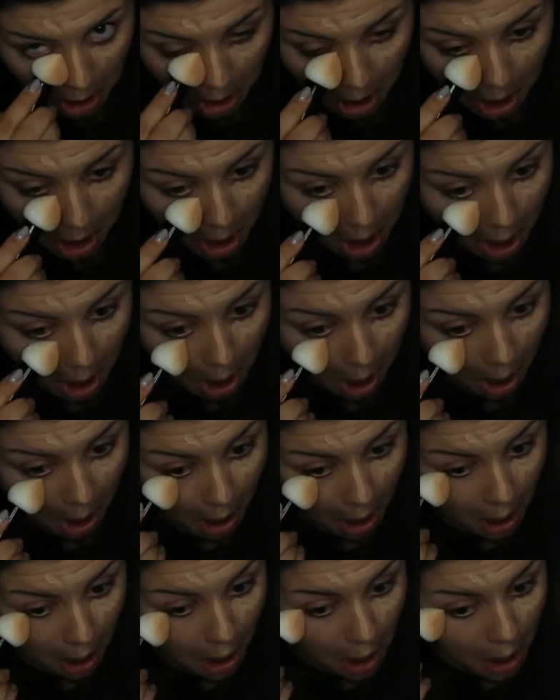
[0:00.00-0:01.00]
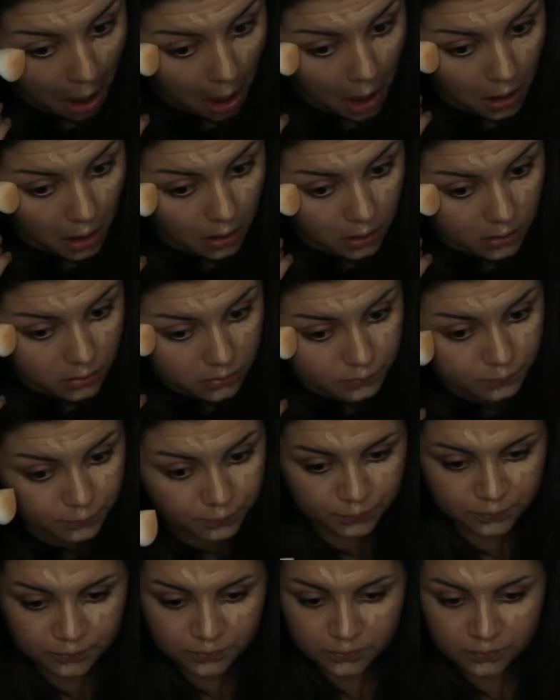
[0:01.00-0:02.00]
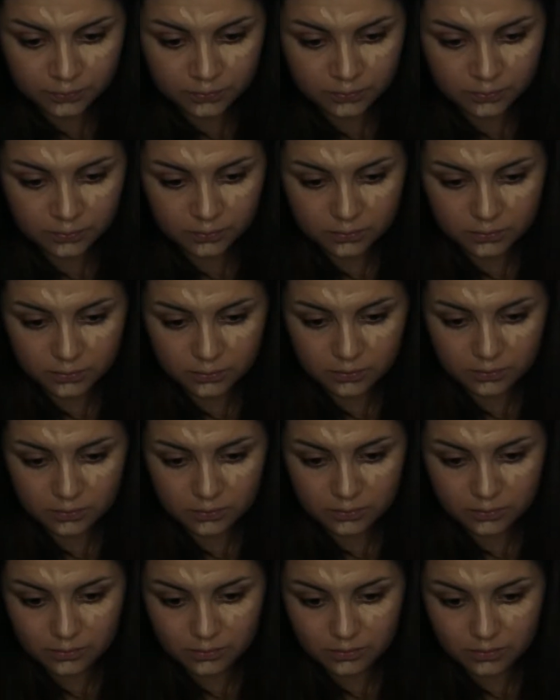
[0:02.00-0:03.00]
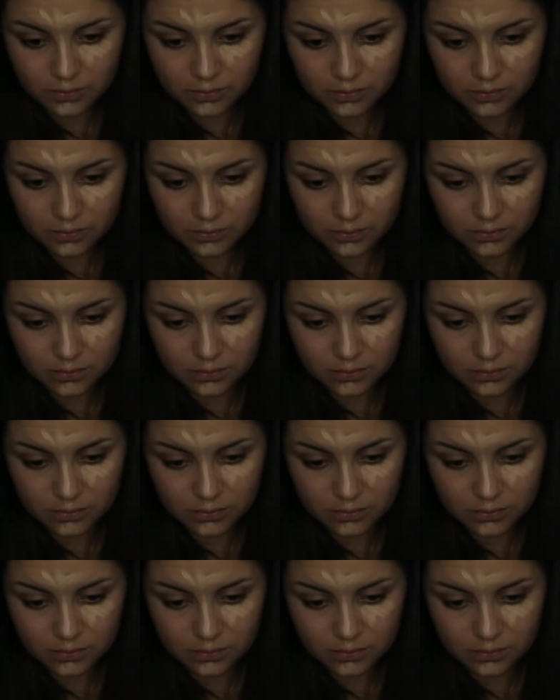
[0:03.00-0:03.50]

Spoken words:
Nothing is said.